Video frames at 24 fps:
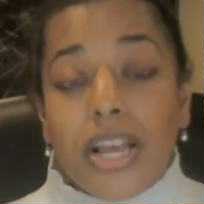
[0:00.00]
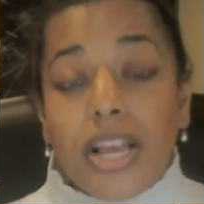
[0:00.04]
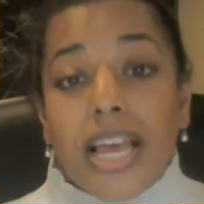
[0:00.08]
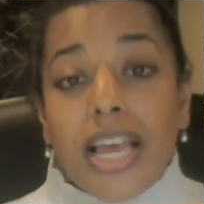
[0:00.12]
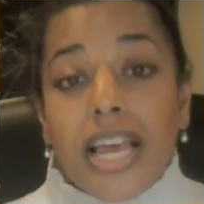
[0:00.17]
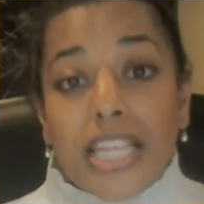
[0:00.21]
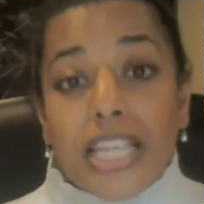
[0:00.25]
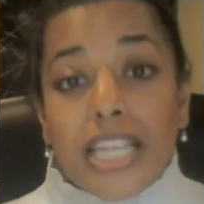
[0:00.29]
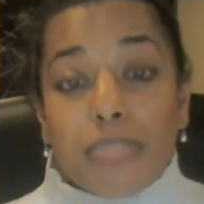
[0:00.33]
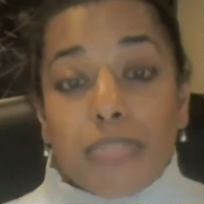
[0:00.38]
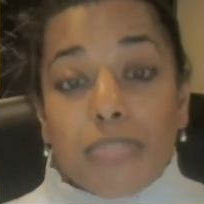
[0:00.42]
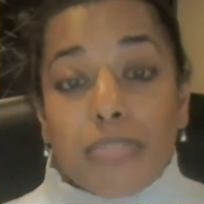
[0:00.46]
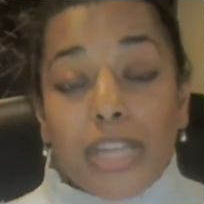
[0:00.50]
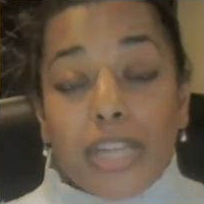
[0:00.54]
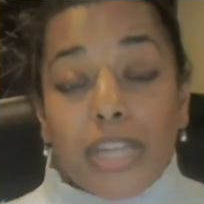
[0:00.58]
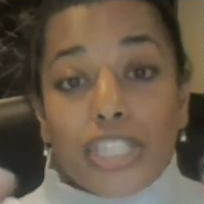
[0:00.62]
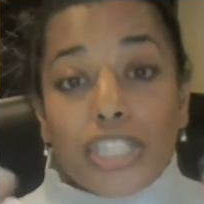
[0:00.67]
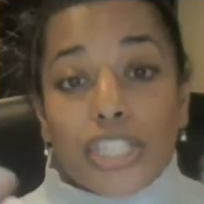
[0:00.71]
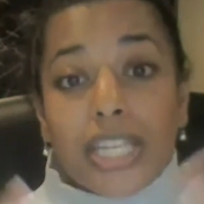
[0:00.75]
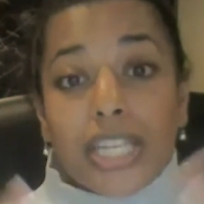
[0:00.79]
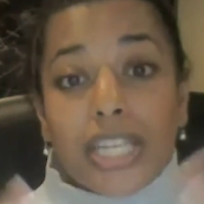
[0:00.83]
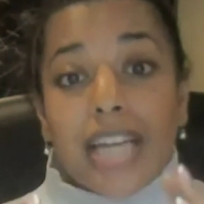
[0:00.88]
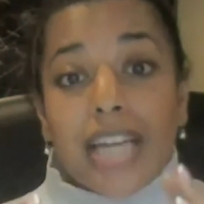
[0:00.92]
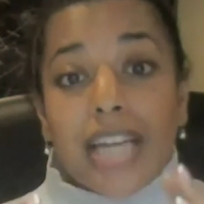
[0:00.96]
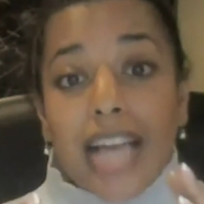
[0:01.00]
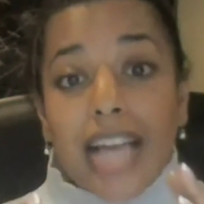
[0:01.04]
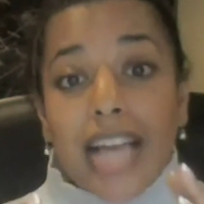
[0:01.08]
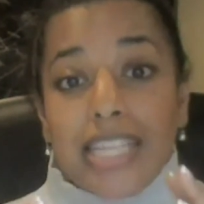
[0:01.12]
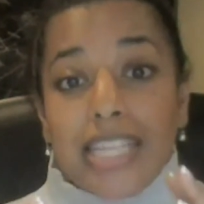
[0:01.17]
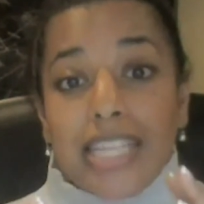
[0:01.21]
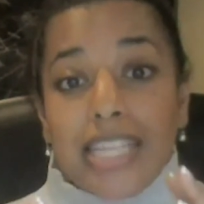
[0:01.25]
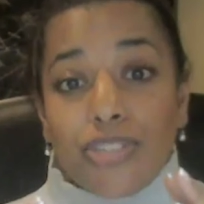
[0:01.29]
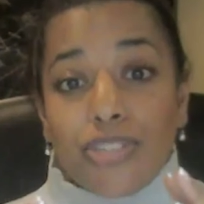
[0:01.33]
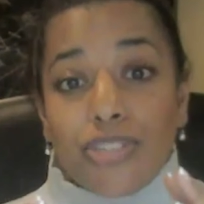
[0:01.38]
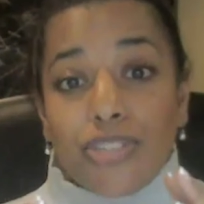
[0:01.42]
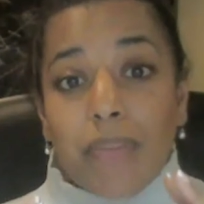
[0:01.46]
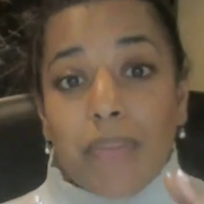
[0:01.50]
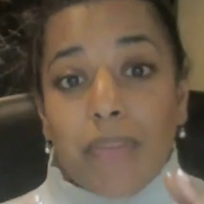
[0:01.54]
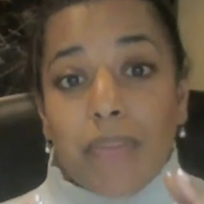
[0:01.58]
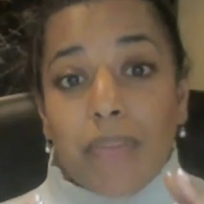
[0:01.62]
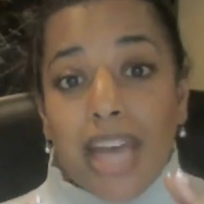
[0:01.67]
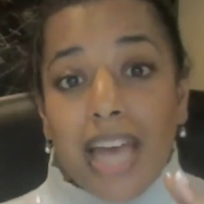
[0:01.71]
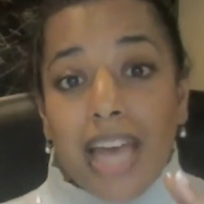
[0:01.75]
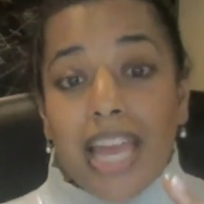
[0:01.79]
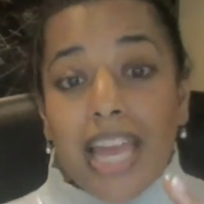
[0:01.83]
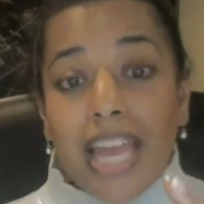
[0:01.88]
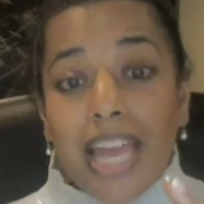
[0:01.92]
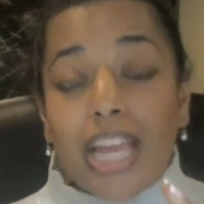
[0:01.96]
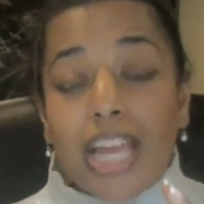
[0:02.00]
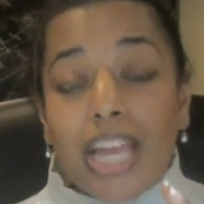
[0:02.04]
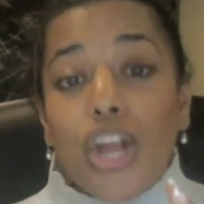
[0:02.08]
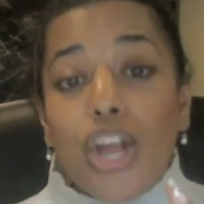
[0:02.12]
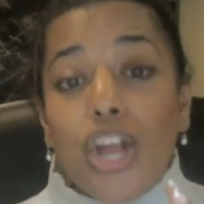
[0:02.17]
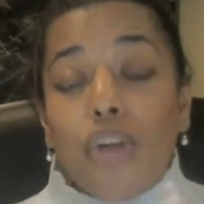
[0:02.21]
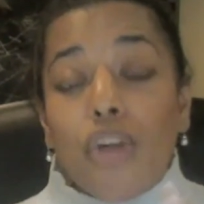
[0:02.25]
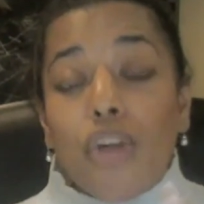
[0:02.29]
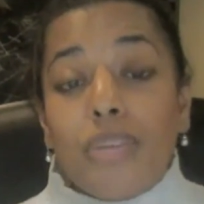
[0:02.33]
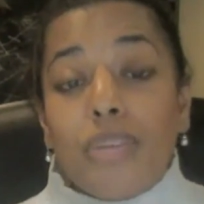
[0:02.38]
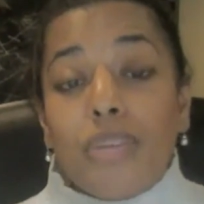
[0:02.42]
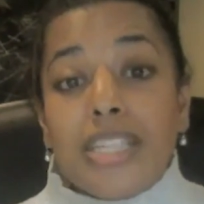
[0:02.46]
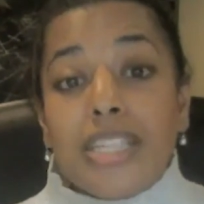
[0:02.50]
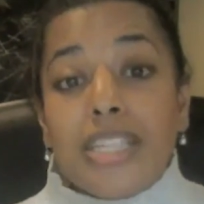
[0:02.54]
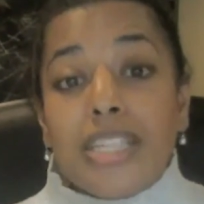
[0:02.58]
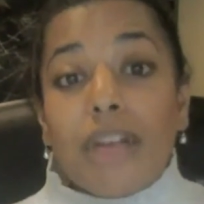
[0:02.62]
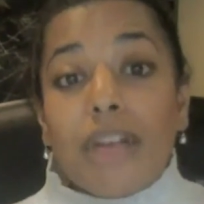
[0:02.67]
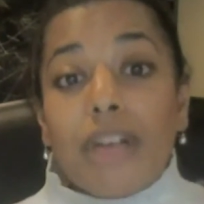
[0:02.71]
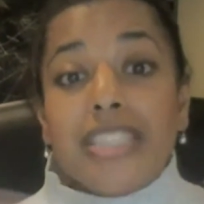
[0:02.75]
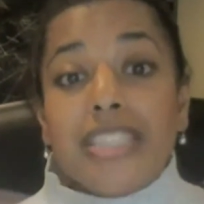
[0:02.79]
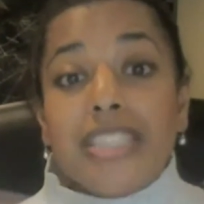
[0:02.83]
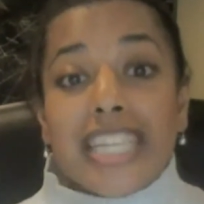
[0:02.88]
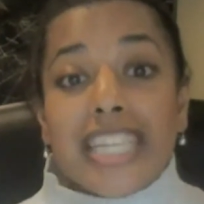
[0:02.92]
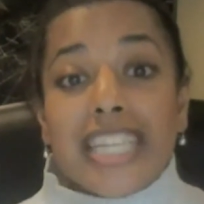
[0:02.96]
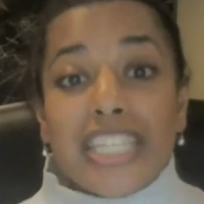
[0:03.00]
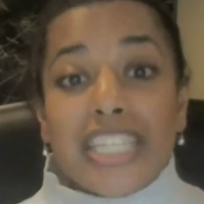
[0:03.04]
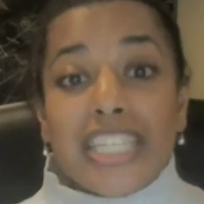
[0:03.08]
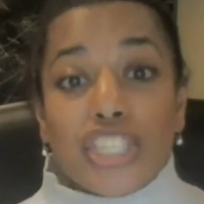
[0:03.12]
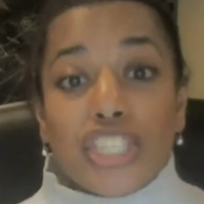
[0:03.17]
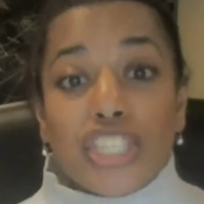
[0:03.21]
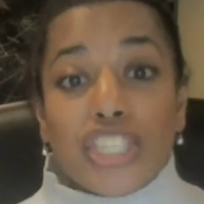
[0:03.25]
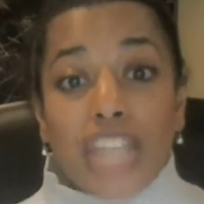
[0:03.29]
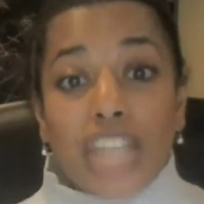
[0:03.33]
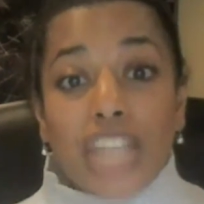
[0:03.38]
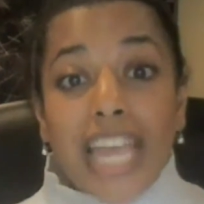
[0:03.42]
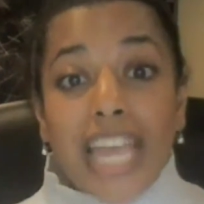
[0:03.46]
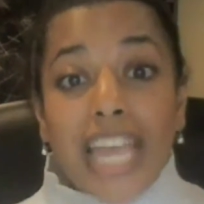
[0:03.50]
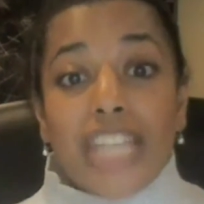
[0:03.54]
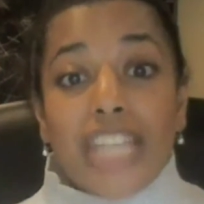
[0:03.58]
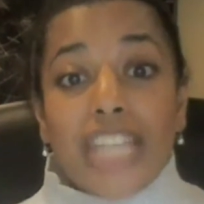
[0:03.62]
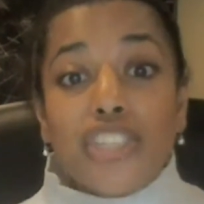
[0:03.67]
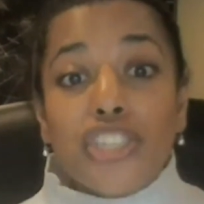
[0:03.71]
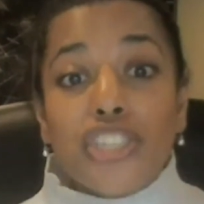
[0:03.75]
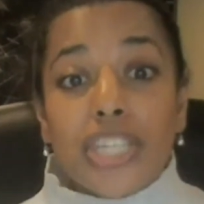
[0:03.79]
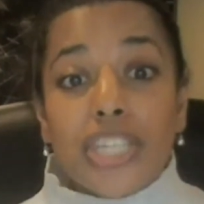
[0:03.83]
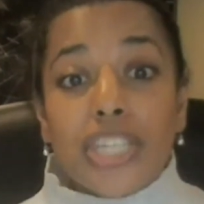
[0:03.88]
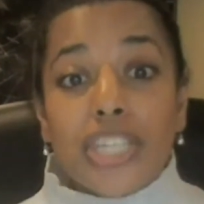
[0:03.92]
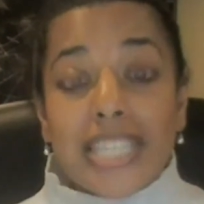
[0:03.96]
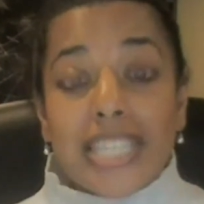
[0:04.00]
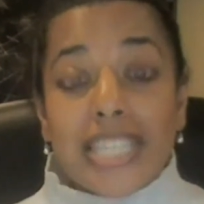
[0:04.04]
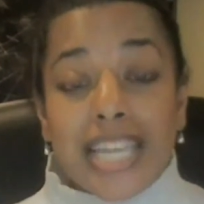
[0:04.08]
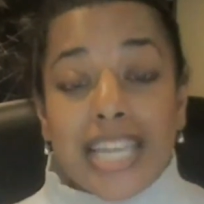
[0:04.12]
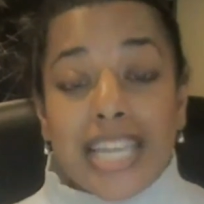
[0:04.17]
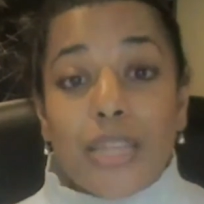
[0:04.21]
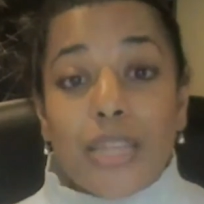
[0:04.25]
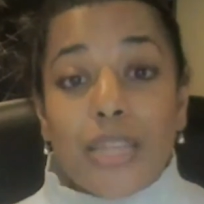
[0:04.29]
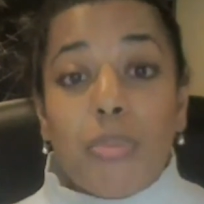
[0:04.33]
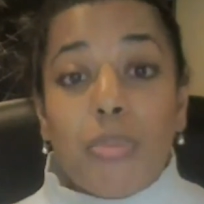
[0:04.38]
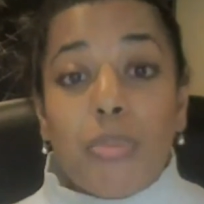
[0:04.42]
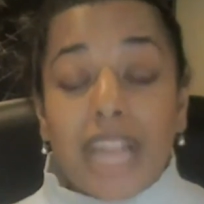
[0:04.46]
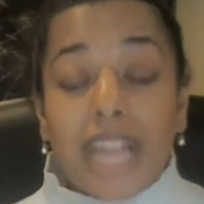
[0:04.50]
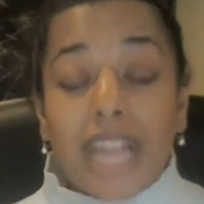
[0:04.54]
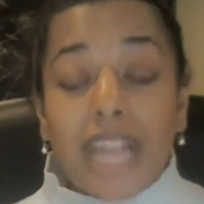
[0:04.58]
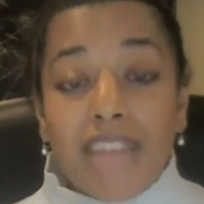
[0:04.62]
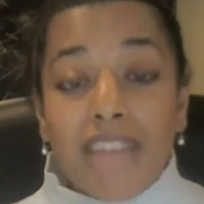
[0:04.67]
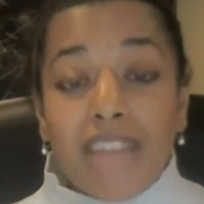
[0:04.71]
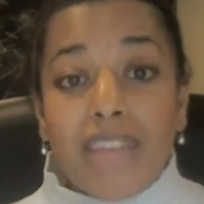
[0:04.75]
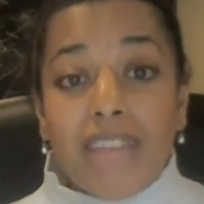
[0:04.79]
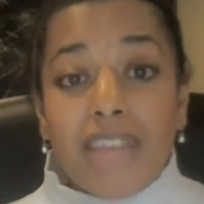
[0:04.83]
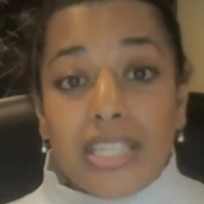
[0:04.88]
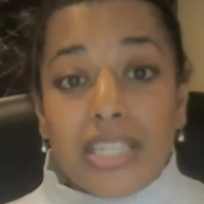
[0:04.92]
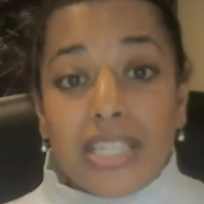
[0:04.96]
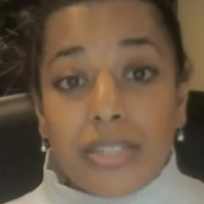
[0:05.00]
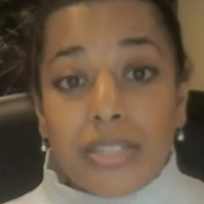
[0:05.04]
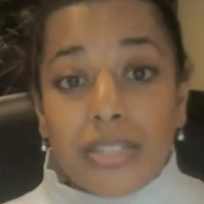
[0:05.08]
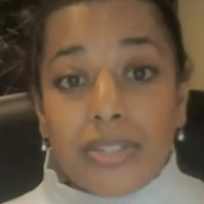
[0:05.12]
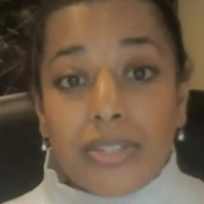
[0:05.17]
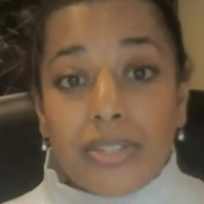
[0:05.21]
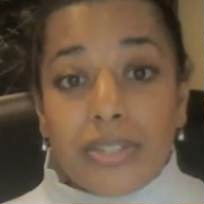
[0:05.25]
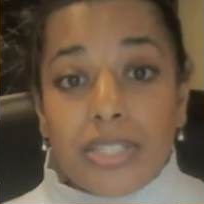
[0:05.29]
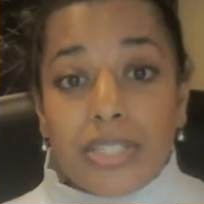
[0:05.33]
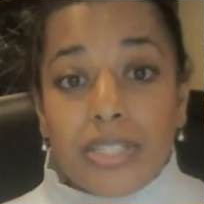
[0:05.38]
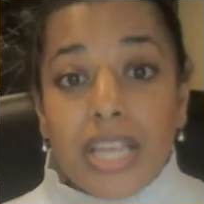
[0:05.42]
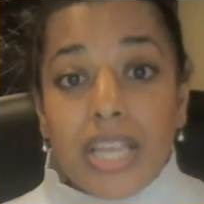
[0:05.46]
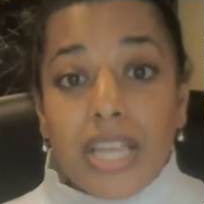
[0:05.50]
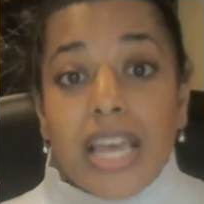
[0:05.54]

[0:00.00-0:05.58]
especially an ice cream headache, results in changes in the blood vessels.